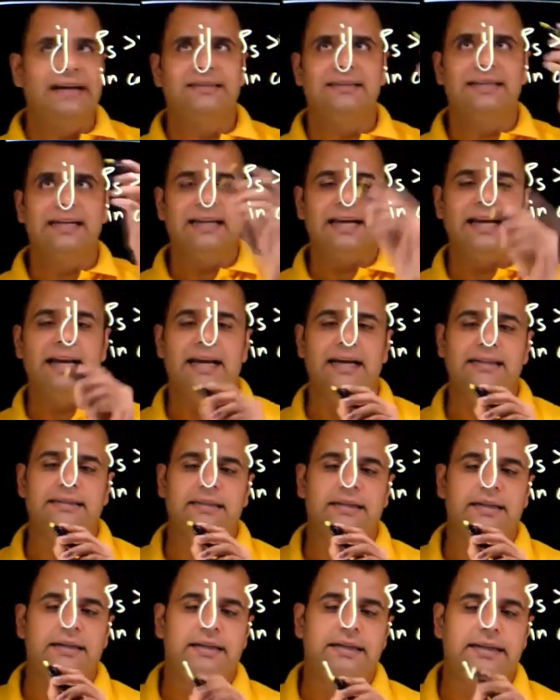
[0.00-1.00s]
the case,
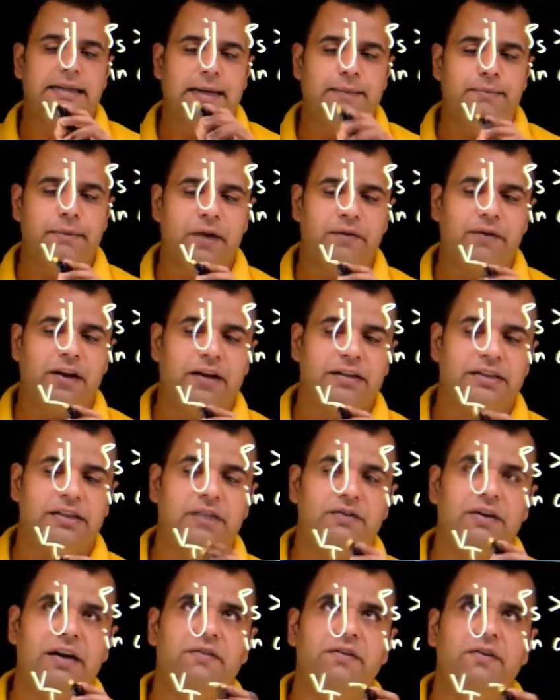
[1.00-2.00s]
terminal velocity
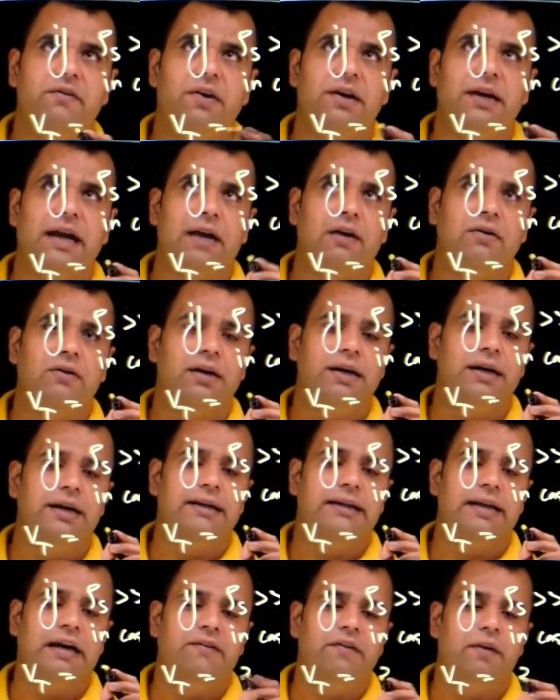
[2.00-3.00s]
when we will calculate,
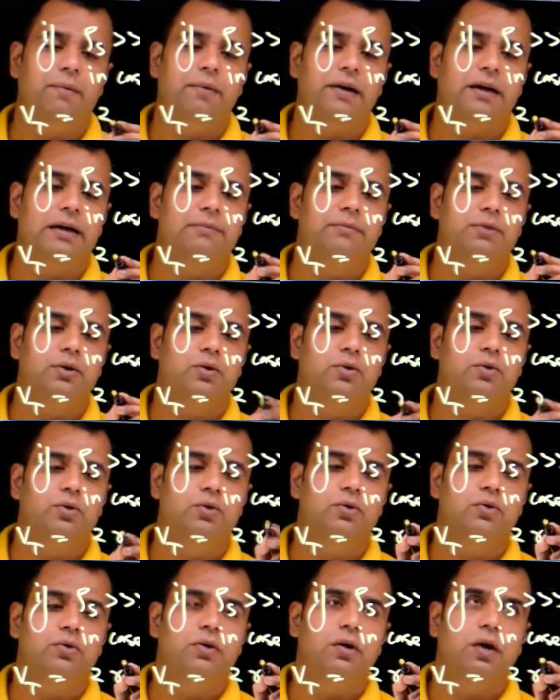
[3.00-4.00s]
that will become
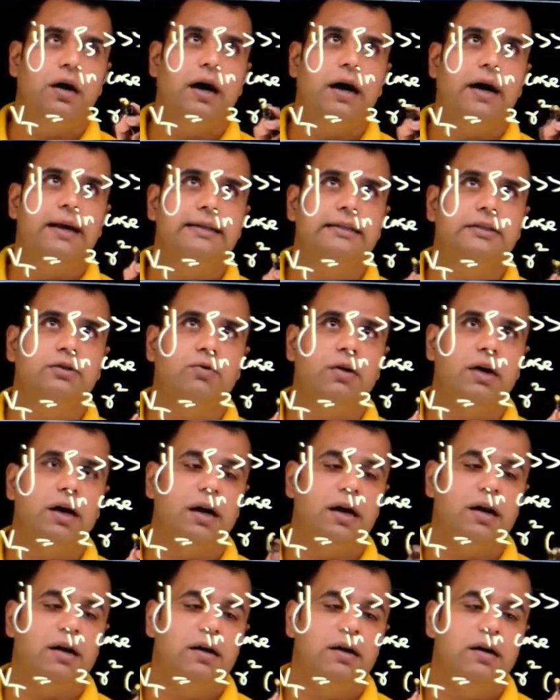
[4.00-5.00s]
2 r
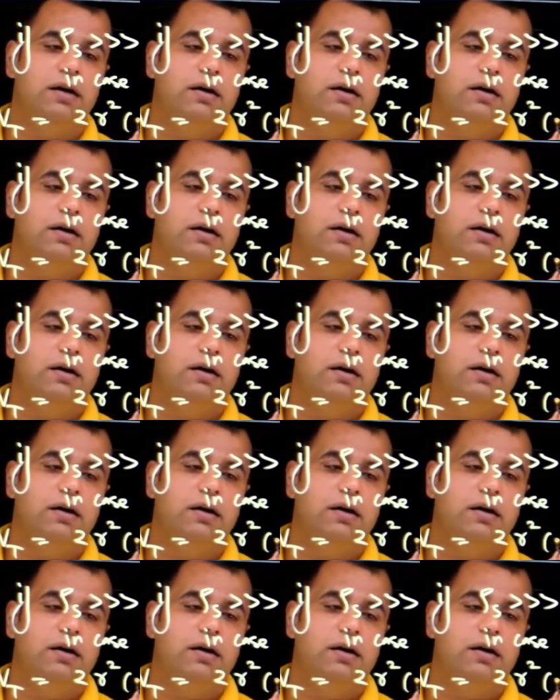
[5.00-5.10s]
square